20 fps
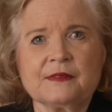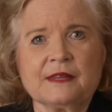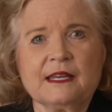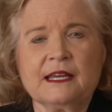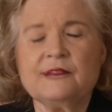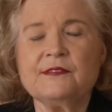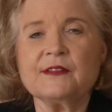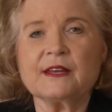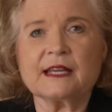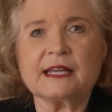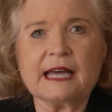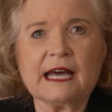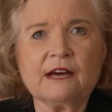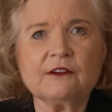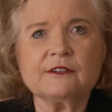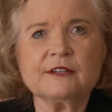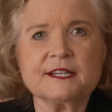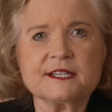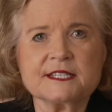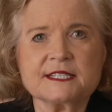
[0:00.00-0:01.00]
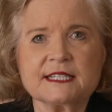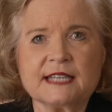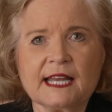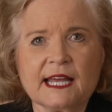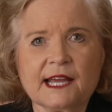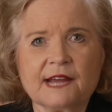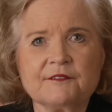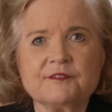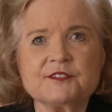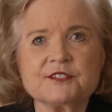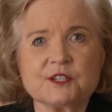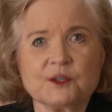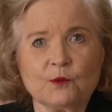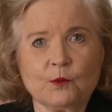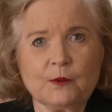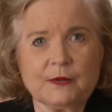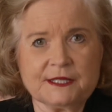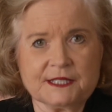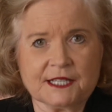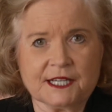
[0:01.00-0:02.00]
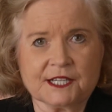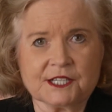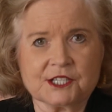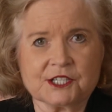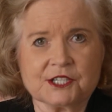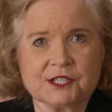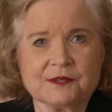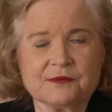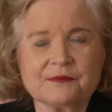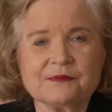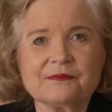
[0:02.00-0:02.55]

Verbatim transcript: in the countless lives we touch.